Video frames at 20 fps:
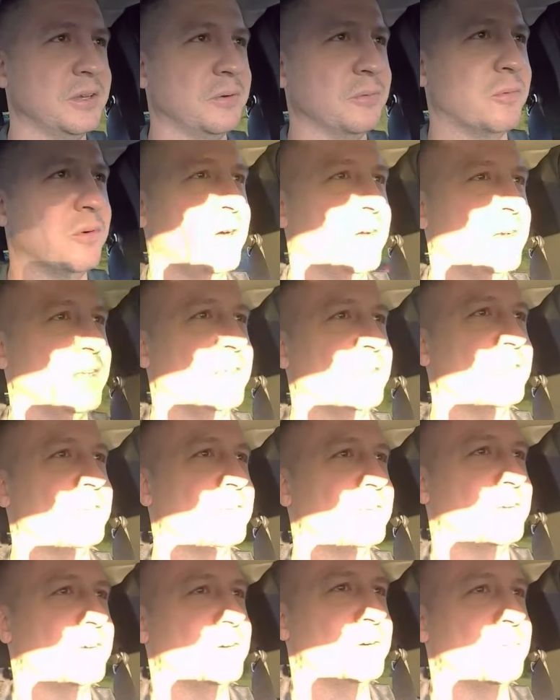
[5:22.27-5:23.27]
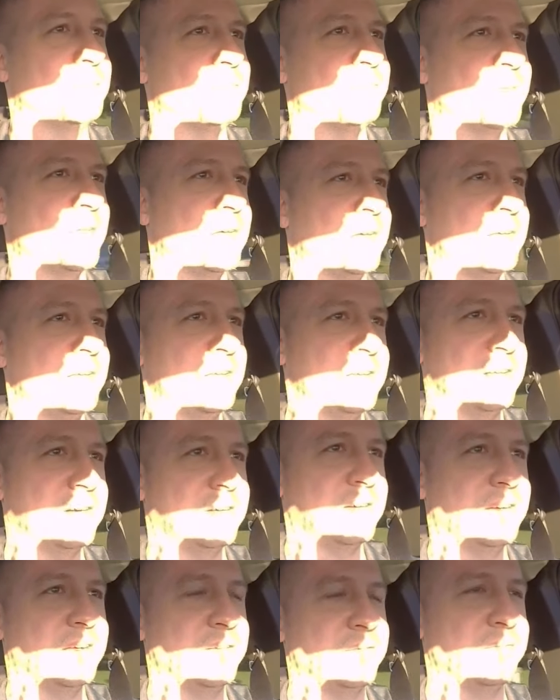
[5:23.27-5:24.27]
wanting. So,
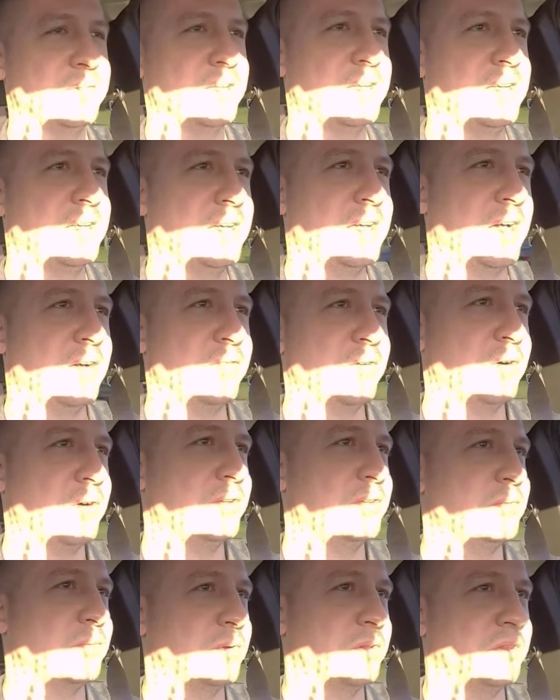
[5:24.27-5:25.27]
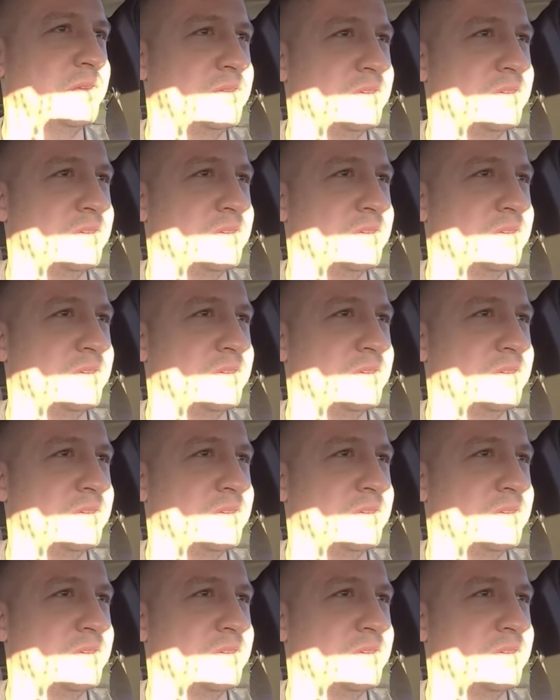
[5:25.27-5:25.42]
I've always wanted to